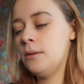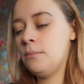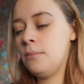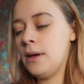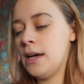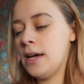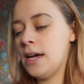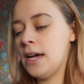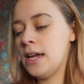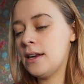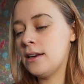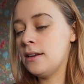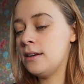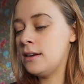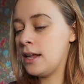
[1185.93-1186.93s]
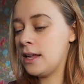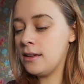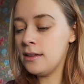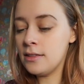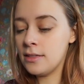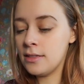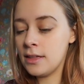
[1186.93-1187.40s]
by
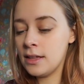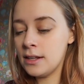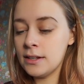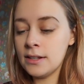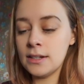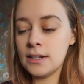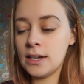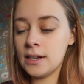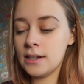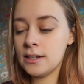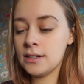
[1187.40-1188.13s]
Nathan